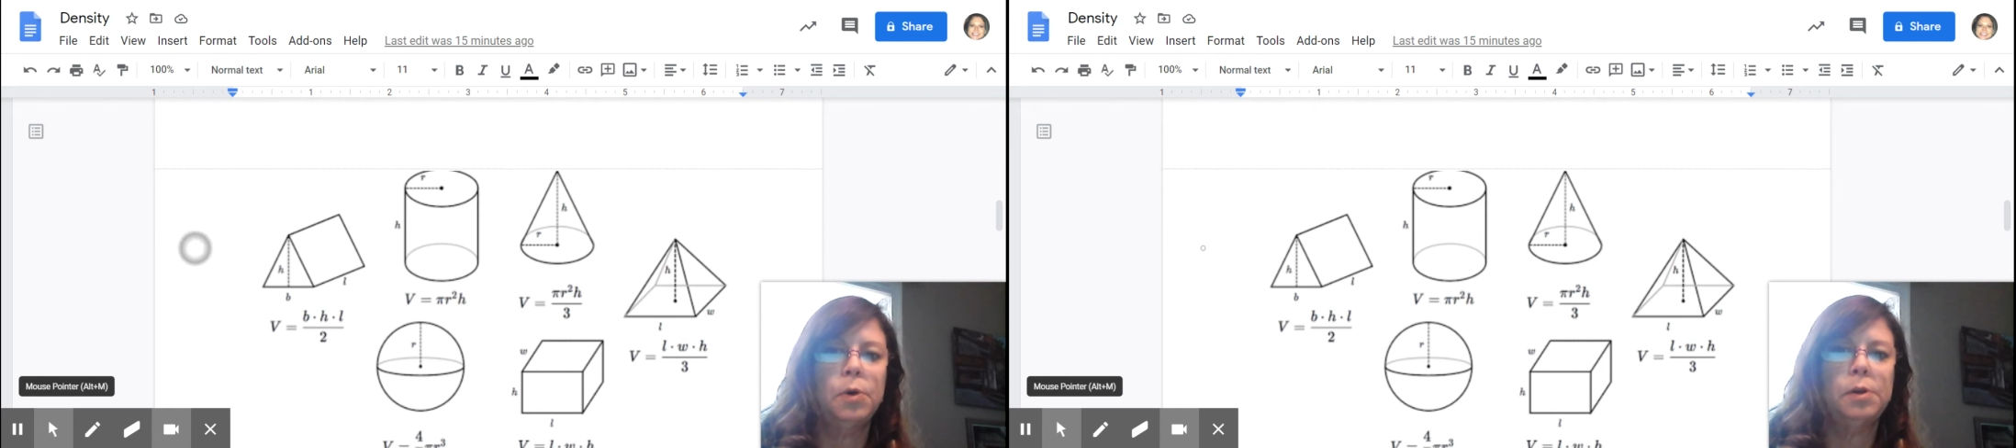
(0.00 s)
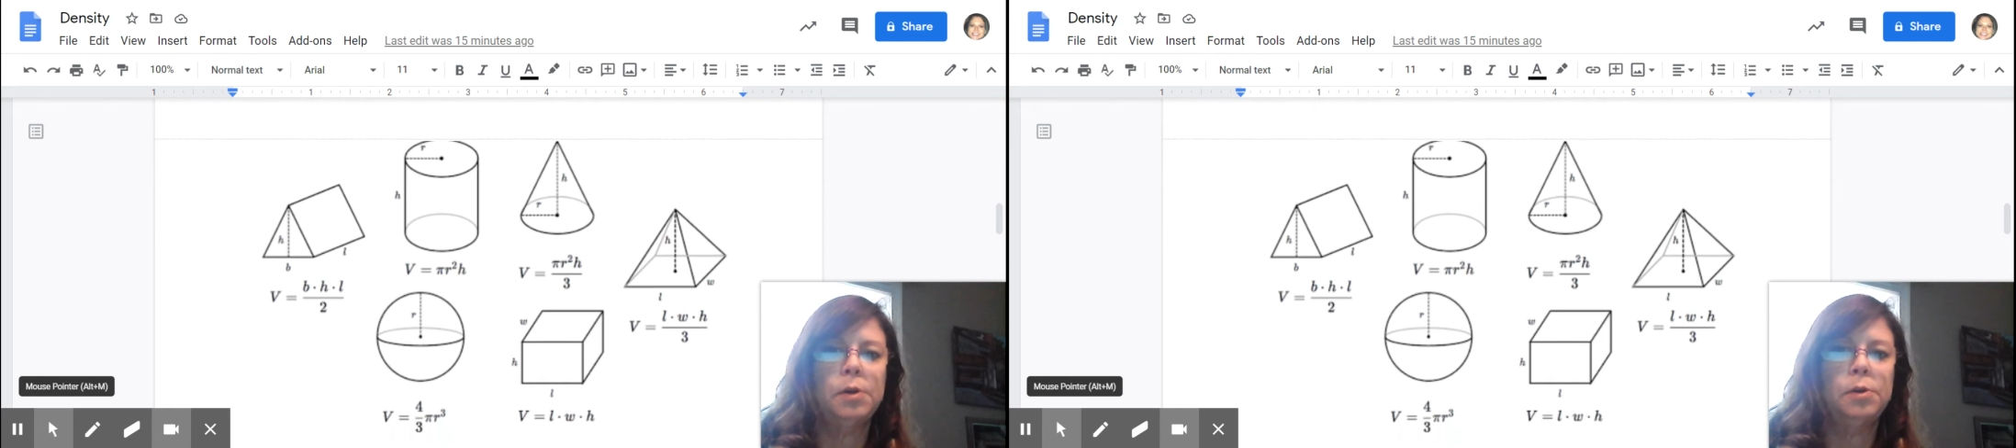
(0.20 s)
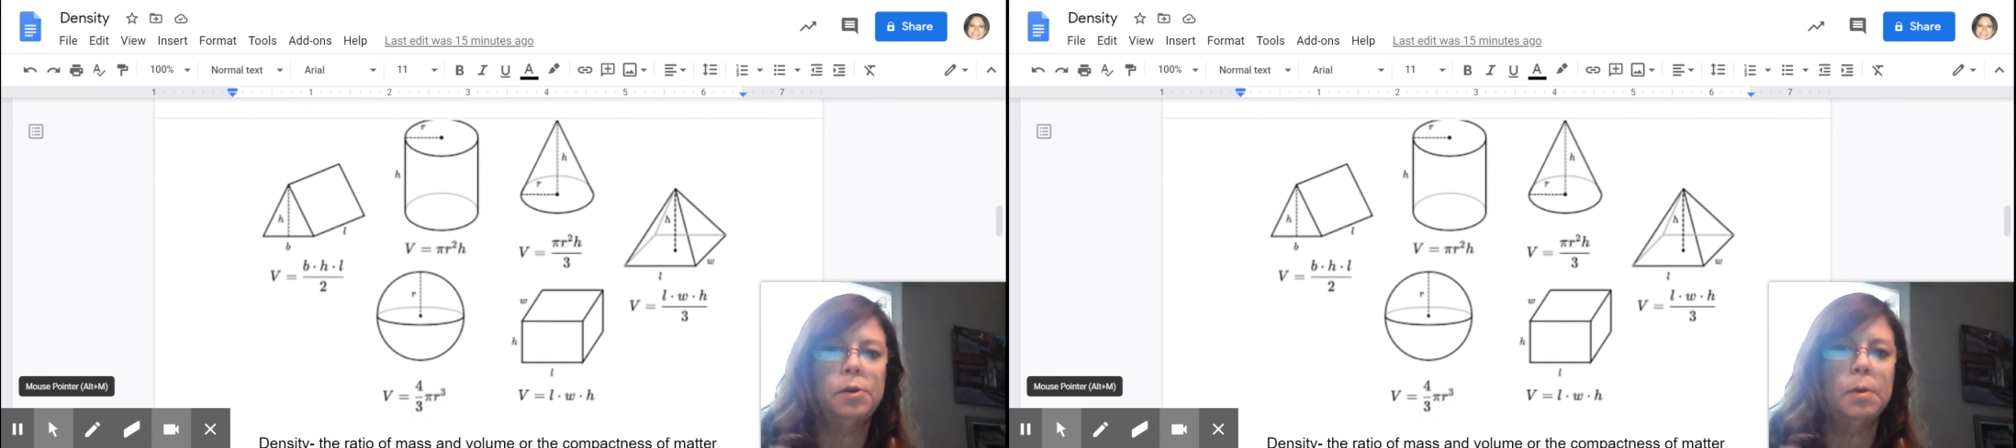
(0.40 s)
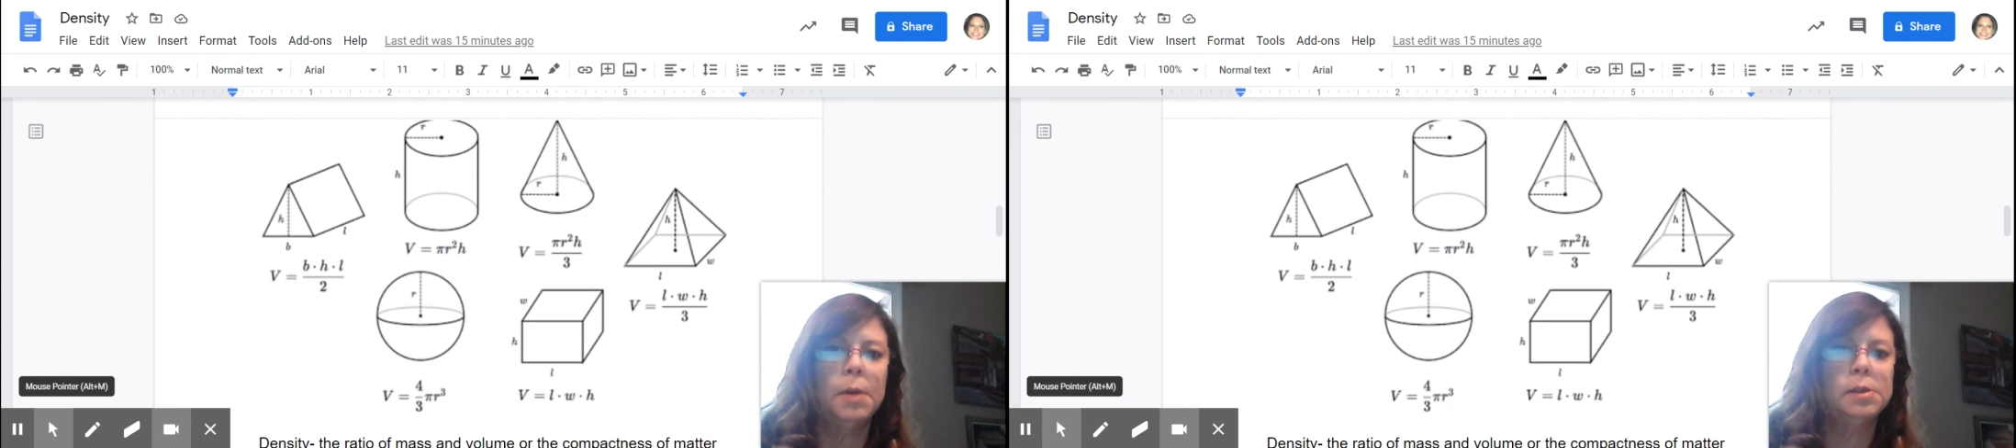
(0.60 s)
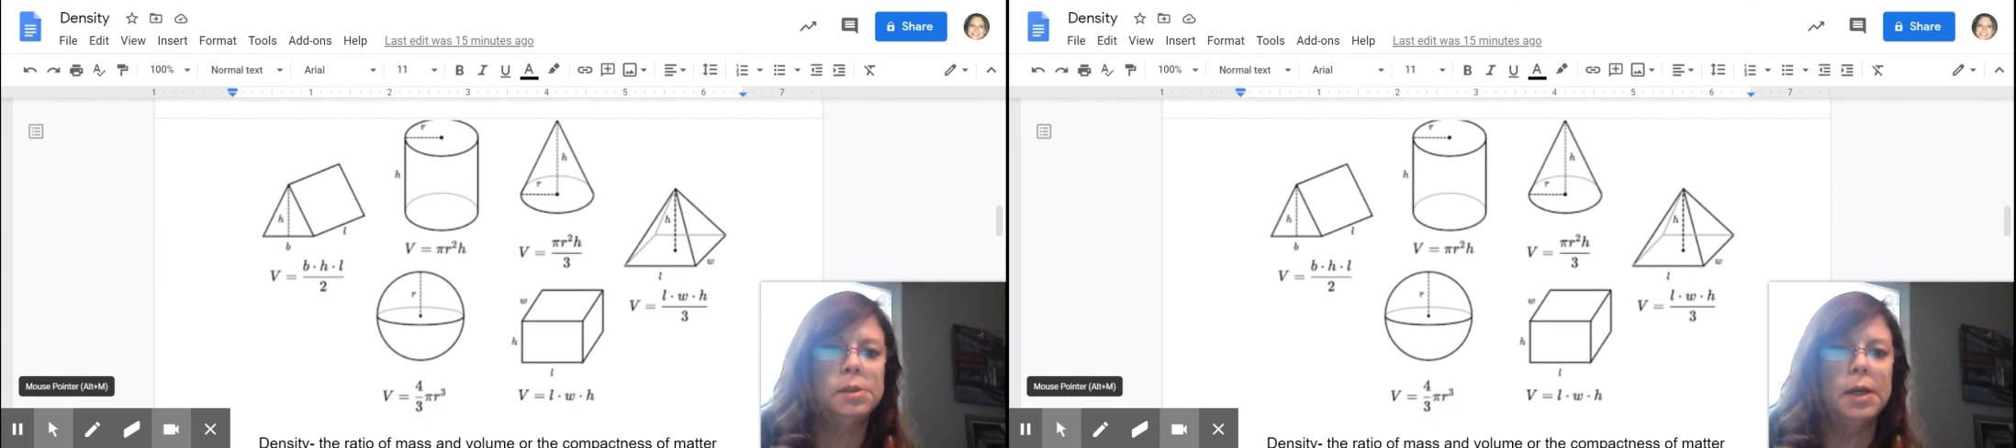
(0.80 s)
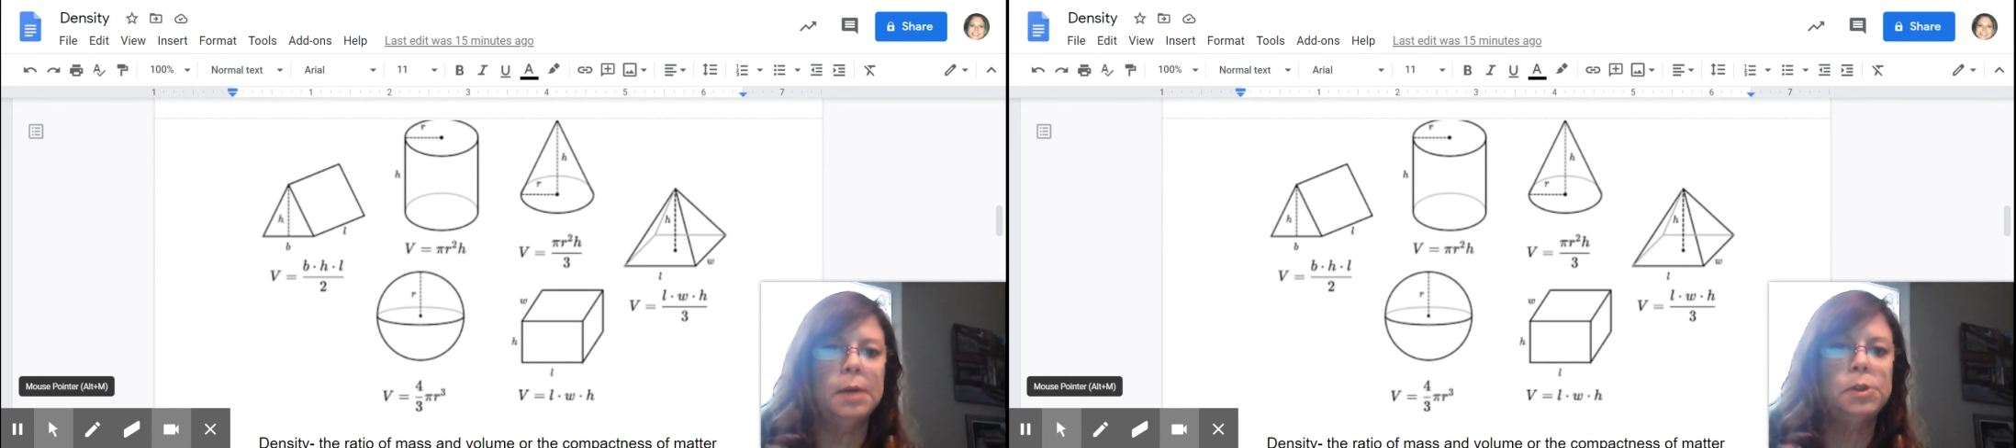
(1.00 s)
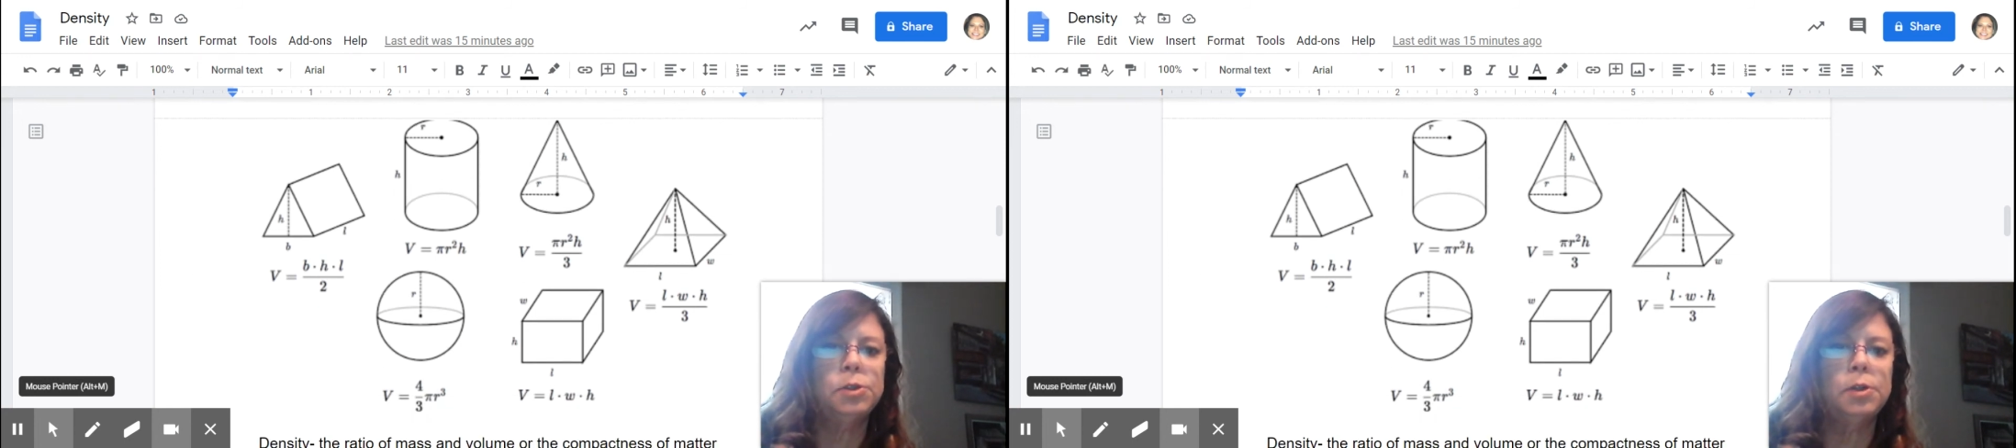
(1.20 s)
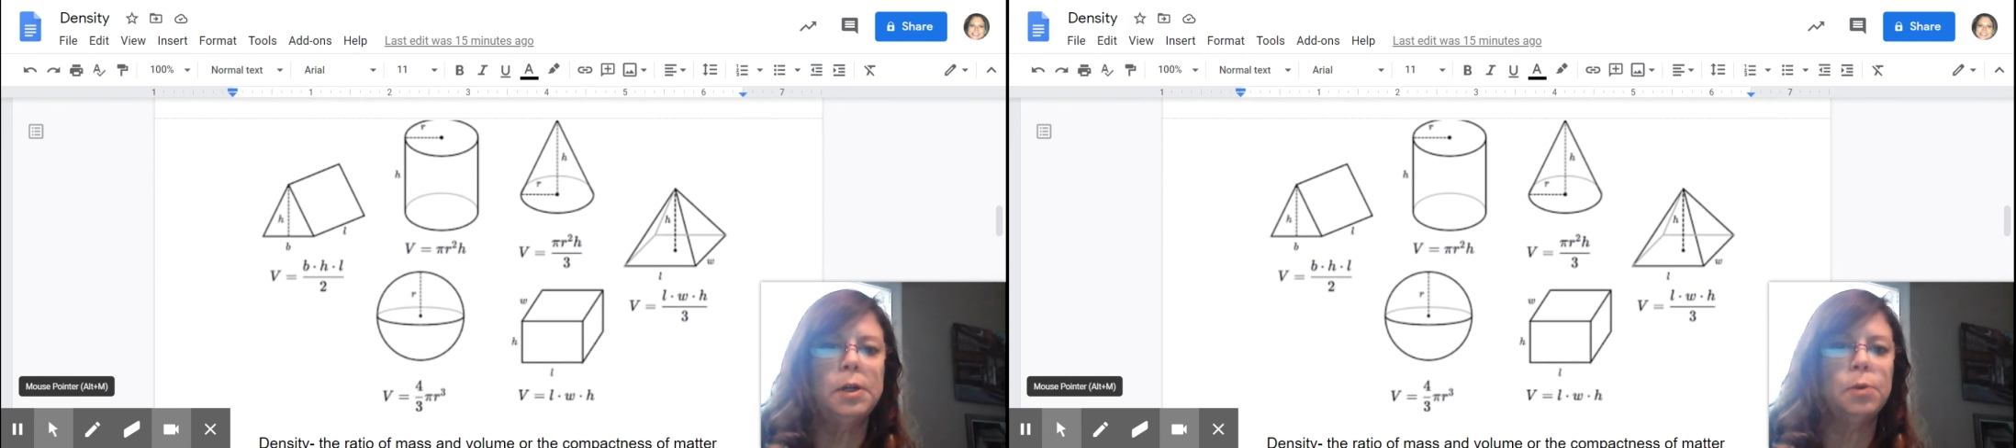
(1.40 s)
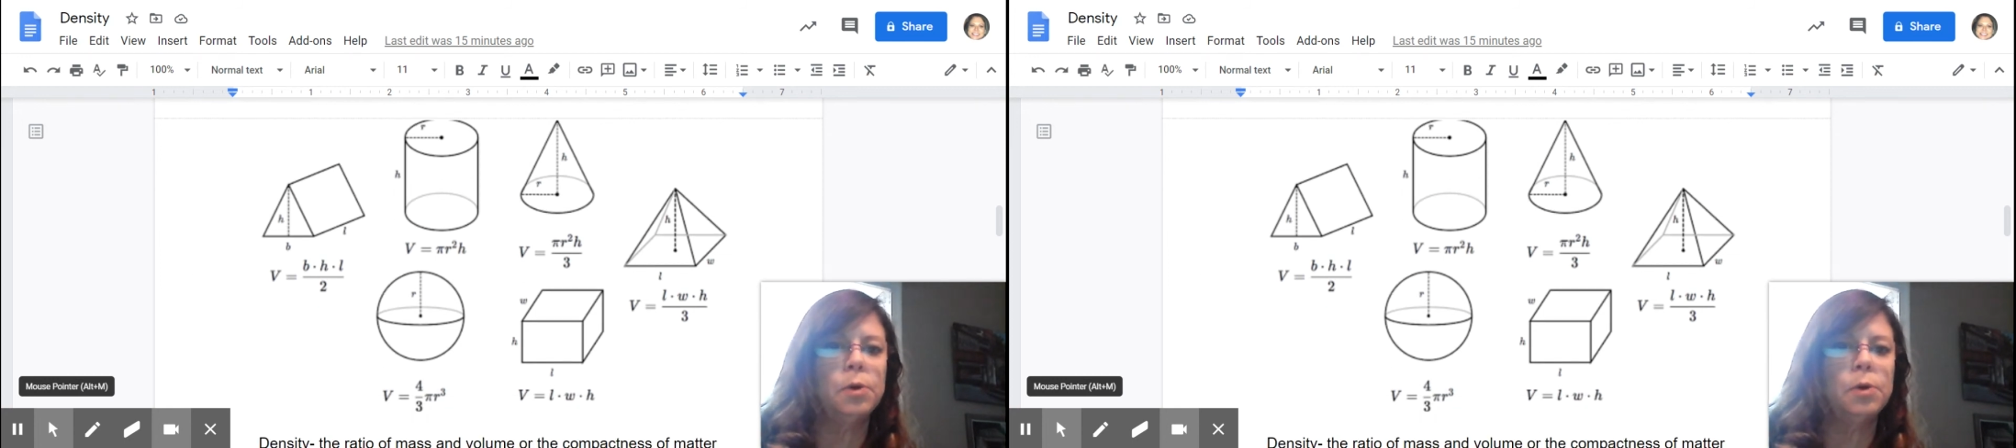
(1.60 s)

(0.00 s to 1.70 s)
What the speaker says: going to go back to geometry